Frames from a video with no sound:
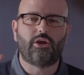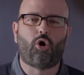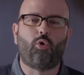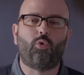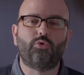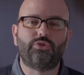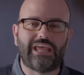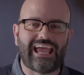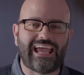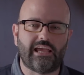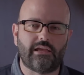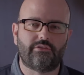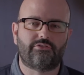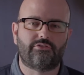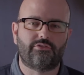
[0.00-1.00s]
old
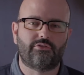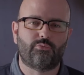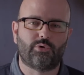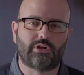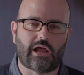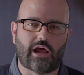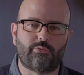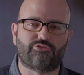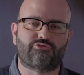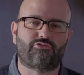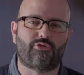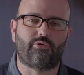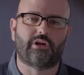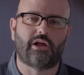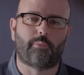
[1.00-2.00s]
days, when I was
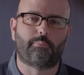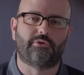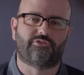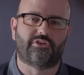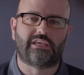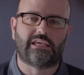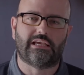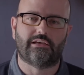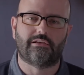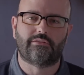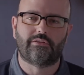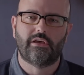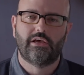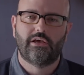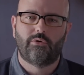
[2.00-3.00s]
growing up as a
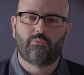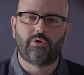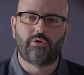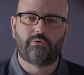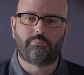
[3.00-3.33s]
kid, we